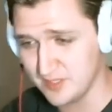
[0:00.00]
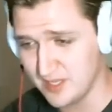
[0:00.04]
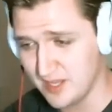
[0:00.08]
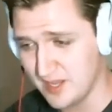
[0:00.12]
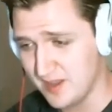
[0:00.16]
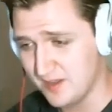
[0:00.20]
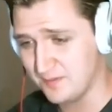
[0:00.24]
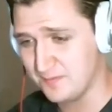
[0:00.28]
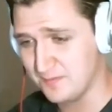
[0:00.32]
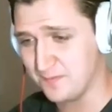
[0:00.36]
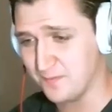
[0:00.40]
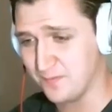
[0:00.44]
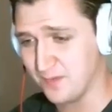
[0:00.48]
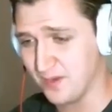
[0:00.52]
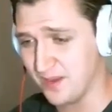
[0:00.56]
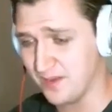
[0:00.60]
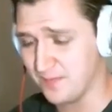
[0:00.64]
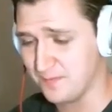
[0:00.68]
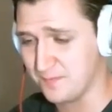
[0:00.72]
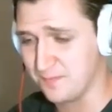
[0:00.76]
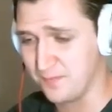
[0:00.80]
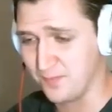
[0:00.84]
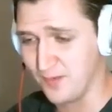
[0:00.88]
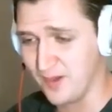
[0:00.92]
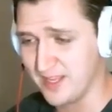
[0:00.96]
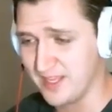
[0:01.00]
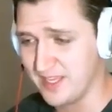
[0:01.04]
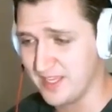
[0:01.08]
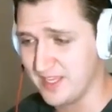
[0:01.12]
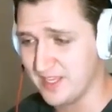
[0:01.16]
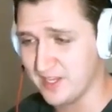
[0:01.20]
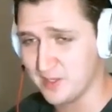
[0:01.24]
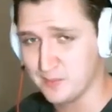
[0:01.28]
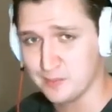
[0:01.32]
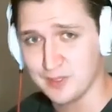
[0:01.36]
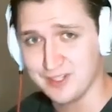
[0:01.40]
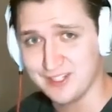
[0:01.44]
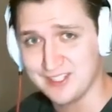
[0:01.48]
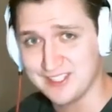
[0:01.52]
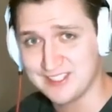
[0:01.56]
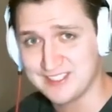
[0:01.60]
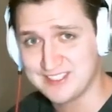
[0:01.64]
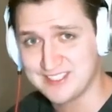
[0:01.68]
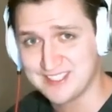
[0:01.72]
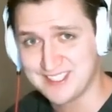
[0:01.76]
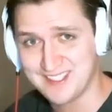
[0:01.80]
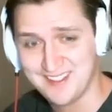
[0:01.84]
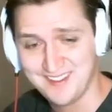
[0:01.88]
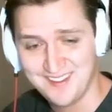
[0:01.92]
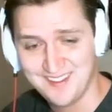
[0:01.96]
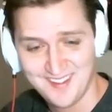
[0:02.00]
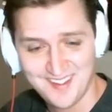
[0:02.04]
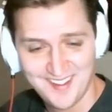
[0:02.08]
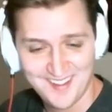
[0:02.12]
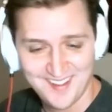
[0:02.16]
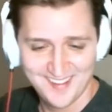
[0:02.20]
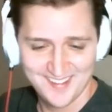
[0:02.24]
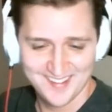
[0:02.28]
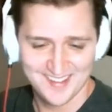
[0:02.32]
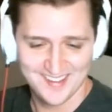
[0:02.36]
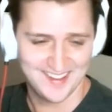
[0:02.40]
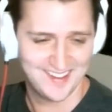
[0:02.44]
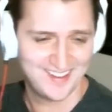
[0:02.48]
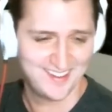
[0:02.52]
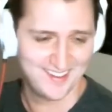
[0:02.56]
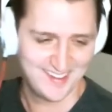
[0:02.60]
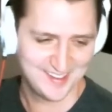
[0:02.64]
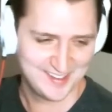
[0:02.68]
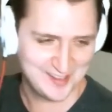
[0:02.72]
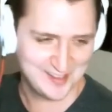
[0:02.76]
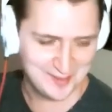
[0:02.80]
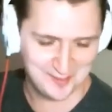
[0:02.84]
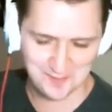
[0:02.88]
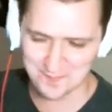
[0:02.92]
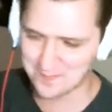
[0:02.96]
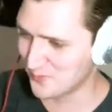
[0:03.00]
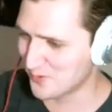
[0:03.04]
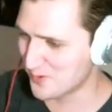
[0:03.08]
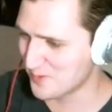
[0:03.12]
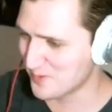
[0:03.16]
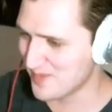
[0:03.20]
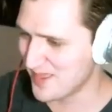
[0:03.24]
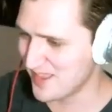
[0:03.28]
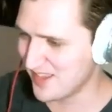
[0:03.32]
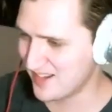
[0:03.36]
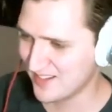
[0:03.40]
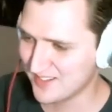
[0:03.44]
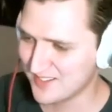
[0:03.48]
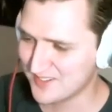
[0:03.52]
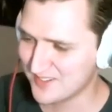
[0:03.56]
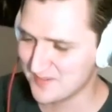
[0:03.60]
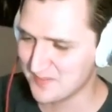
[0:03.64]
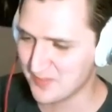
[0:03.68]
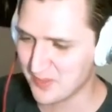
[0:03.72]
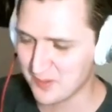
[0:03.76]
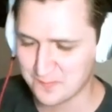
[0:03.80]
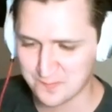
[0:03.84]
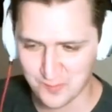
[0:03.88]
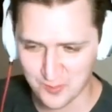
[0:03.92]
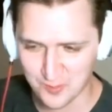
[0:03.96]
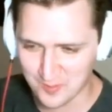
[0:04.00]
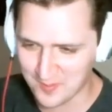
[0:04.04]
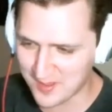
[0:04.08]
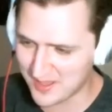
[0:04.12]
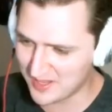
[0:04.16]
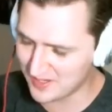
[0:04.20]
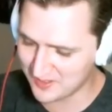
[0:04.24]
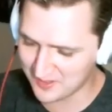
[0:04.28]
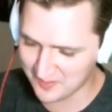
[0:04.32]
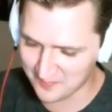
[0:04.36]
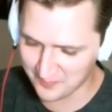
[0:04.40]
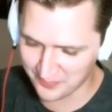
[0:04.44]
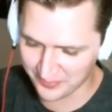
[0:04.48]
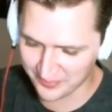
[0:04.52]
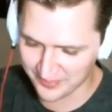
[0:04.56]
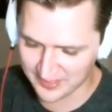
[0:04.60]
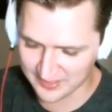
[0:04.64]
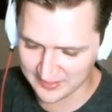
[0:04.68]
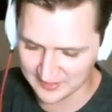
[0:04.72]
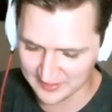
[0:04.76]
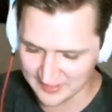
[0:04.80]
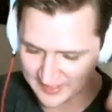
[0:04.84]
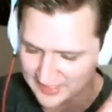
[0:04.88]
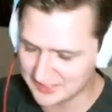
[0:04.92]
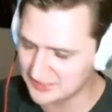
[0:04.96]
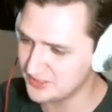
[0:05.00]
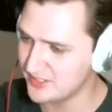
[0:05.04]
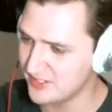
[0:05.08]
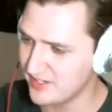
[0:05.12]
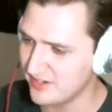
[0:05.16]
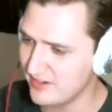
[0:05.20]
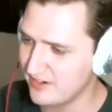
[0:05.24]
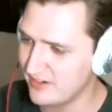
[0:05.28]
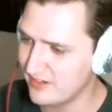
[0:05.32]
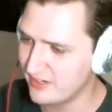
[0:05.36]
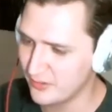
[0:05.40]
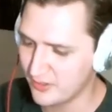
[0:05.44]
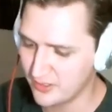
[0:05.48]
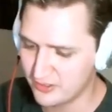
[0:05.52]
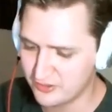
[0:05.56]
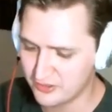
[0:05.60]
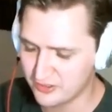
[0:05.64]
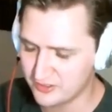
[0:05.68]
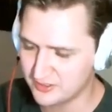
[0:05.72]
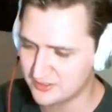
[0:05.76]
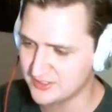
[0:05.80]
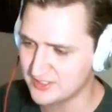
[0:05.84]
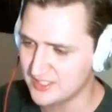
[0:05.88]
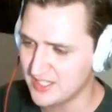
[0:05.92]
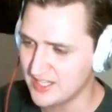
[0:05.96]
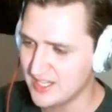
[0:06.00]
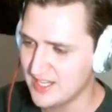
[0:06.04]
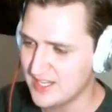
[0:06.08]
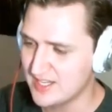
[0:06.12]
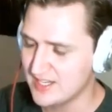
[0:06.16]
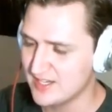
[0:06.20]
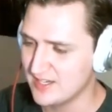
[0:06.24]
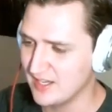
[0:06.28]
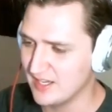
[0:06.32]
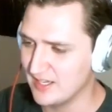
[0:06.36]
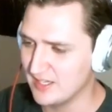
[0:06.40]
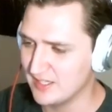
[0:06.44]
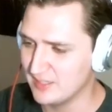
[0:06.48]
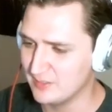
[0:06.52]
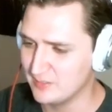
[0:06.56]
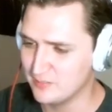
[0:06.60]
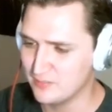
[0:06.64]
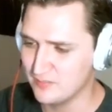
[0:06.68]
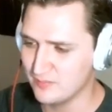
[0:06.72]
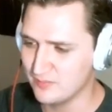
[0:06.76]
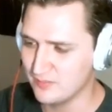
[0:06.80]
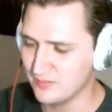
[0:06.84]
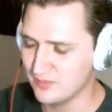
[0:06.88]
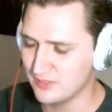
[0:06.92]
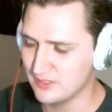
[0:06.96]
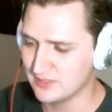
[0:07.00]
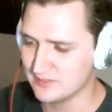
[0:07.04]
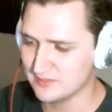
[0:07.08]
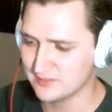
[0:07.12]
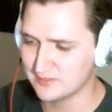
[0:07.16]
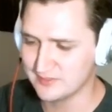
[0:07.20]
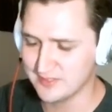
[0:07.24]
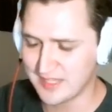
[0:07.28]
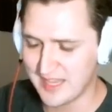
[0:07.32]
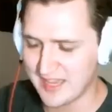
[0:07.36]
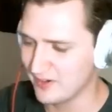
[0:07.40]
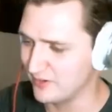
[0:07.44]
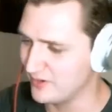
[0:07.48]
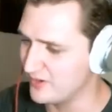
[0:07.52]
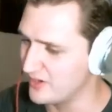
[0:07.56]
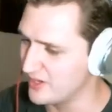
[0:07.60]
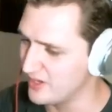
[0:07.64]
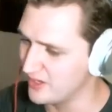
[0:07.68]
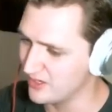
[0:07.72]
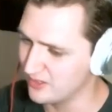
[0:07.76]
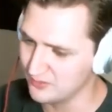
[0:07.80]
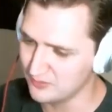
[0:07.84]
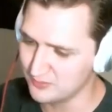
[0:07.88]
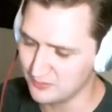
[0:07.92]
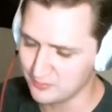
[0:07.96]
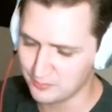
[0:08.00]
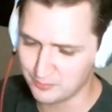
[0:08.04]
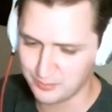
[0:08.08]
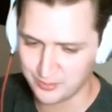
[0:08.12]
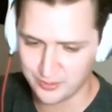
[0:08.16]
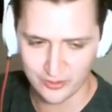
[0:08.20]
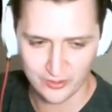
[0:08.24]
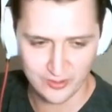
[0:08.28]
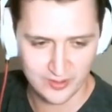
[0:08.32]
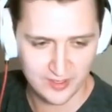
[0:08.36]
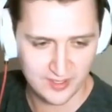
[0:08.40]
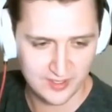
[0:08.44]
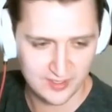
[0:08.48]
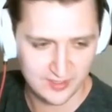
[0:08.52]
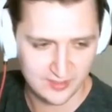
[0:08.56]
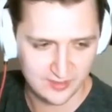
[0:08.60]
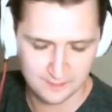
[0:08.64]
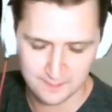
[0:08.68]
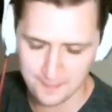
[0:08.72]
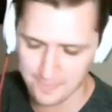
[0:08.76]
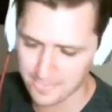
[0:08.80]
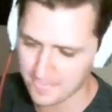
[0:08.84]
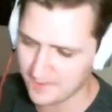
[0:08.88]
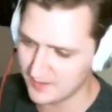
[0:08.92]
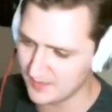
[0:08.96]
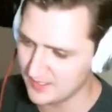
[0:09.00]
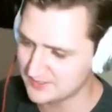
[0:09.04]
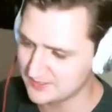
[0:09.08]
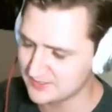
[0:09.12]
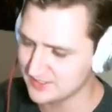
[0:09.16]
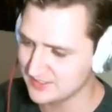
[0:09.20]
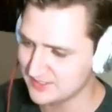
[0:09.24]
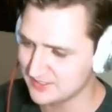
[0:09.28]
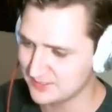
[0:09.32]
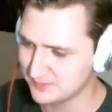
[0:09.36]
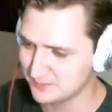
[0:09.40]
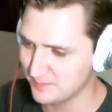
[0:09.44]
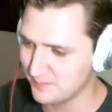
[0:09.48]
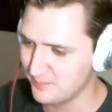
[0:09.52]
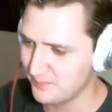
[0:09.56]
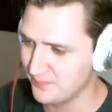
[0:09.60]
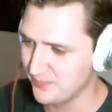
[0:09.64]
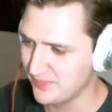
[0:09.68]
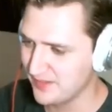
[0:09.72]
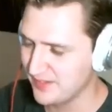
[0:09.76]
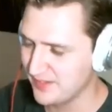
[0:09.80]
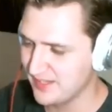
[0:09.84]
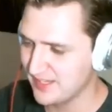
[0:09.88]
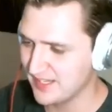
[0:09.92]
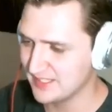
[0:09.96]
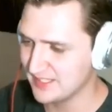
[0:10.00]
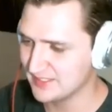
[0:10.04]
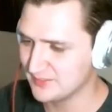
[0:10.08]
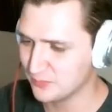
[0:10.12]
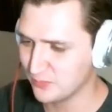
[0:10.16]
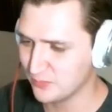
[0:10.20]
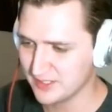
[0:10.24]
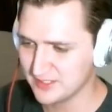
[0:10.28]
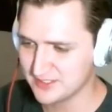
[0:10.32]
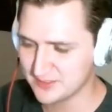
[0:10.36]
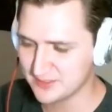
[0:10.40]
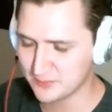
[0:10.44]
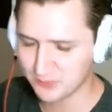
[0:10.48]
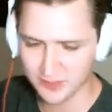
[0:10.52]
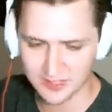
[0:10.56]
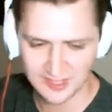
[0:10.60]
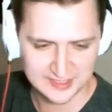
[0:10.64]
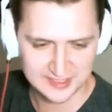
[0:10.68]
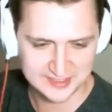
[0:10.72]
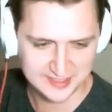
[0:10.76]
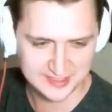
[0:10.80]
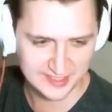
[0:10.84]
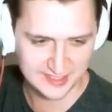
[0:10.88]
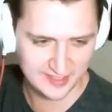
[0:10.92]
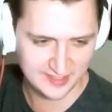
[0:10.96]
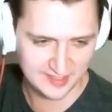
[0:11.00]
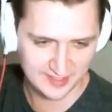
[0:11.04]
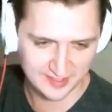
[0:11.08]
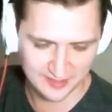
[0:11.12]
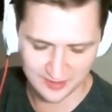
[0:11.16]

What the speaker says: Frankie and Melissa? the 4 mana legendary creatures? I don't know, Purin, and it's what did I say?